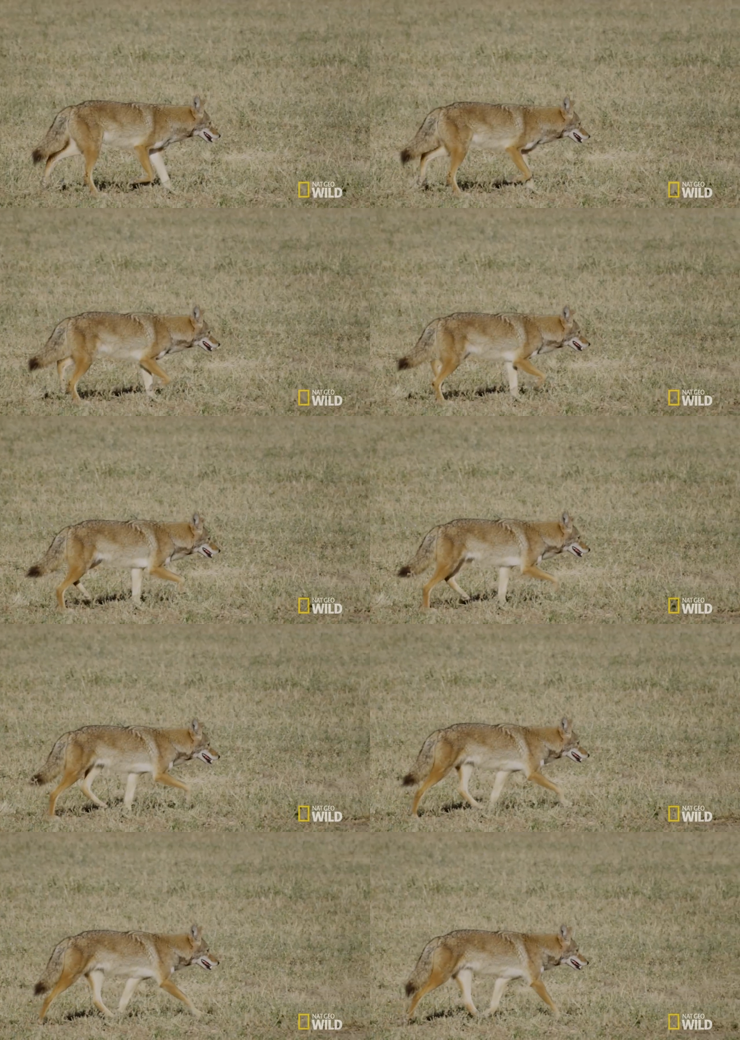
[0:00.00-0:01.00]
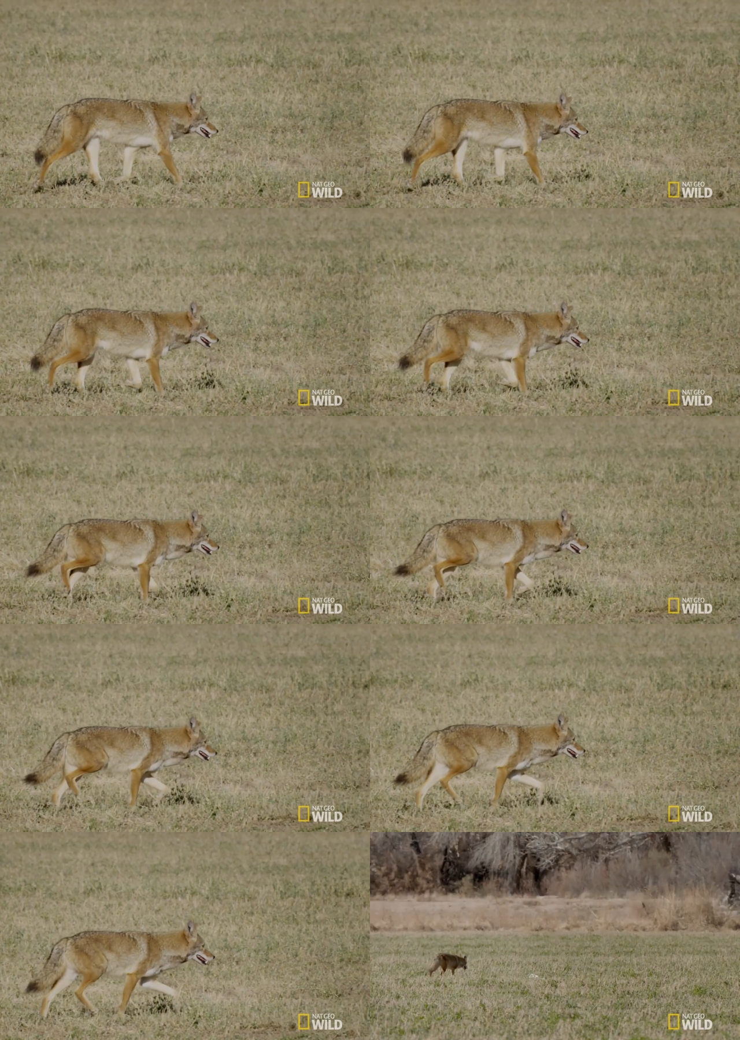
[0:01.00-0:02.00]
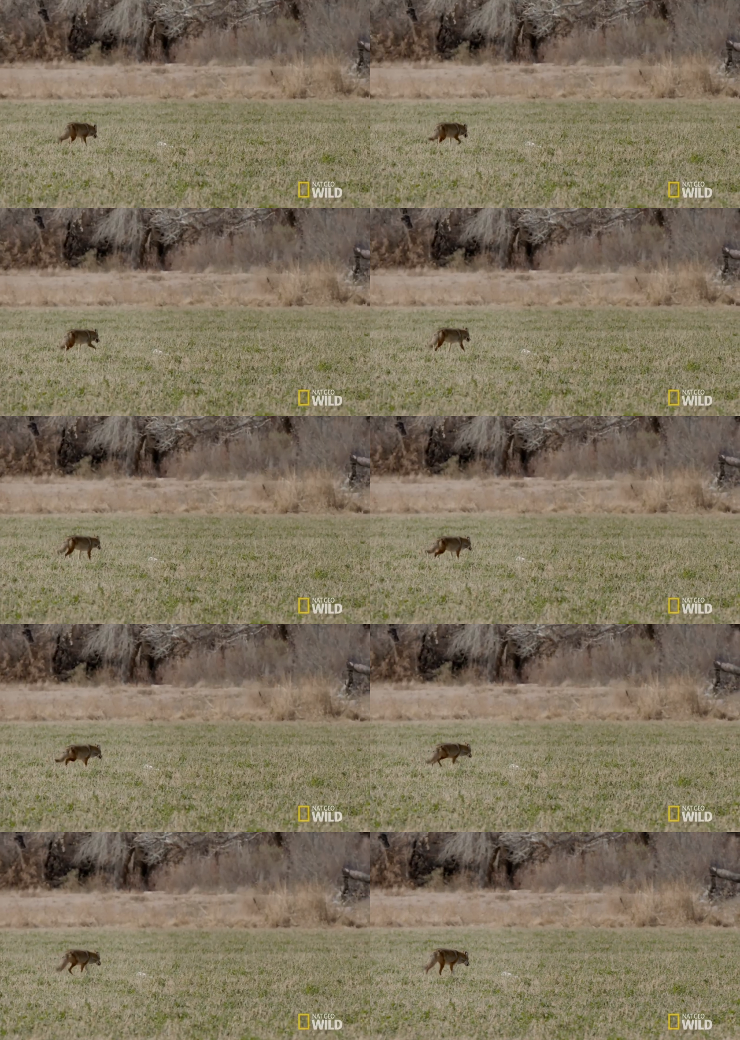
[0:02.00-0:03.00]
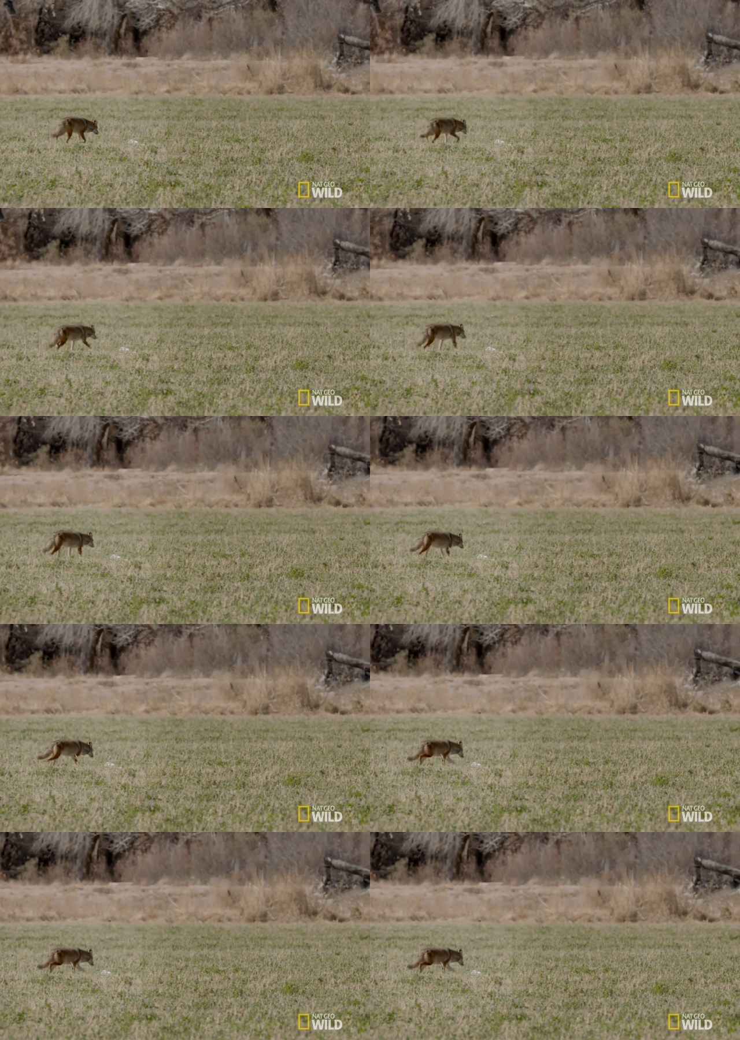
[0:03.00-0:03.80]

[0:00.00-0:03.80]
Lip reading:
(no speaker visible)